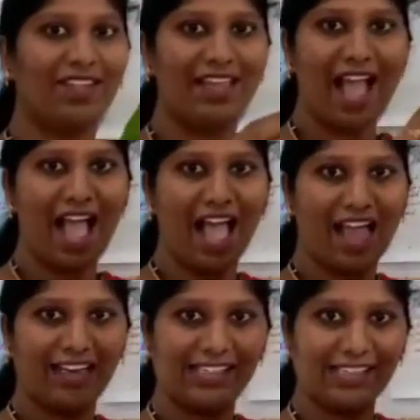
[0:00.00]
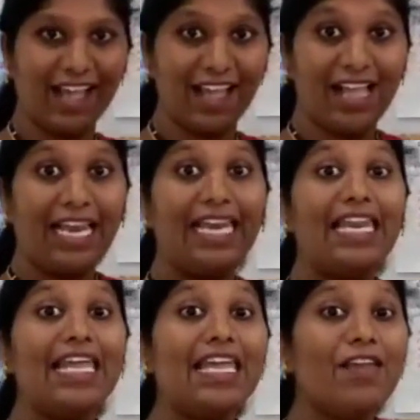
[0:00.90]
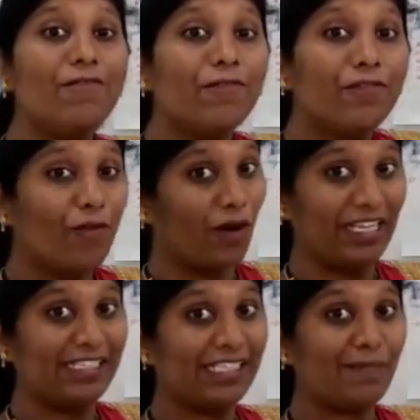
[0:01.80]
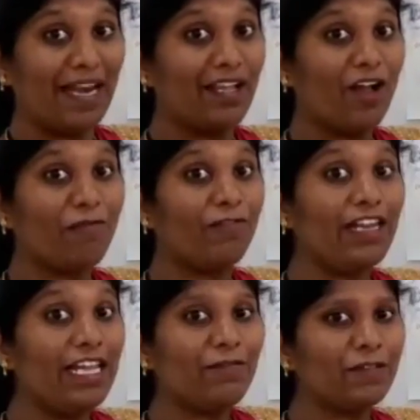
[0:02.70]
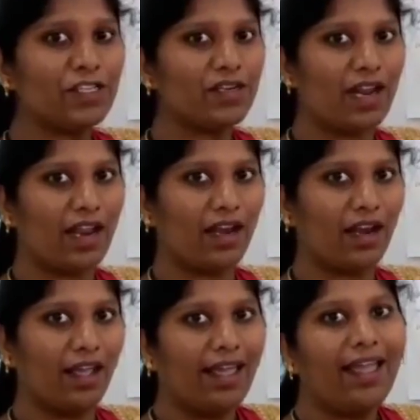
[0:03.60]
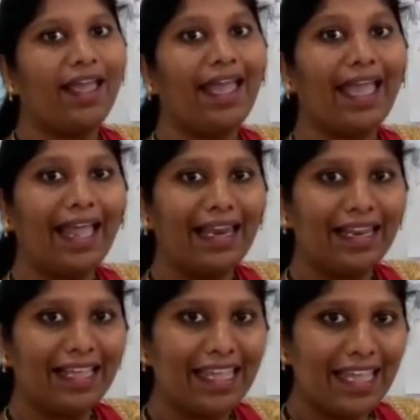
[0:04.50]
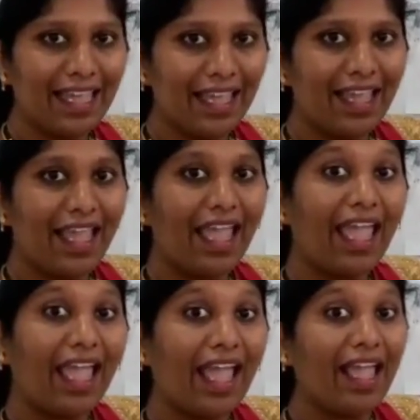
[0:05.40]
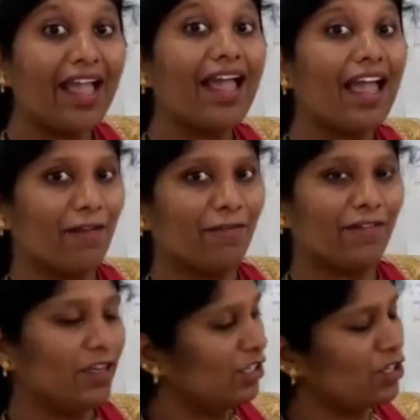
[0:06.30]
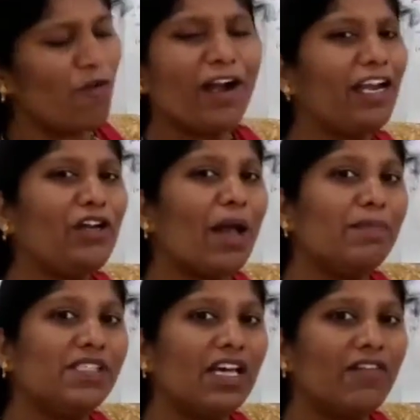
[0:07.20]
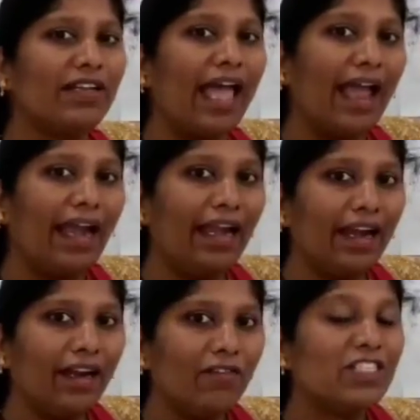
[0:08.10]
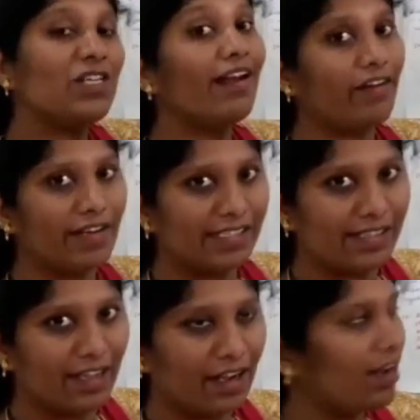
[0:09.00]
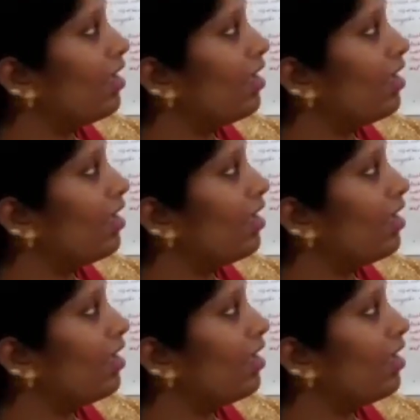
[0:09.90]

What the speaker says: Yeah, it's a leaf. What is the spelling of leaf, children? L-E-A-F. So, what did you observe at the end? Which letter is there?